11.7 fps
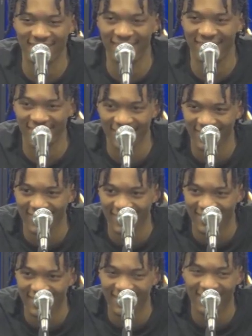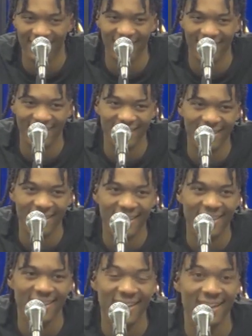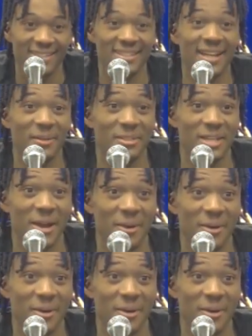How's your face? I just got out of the shower.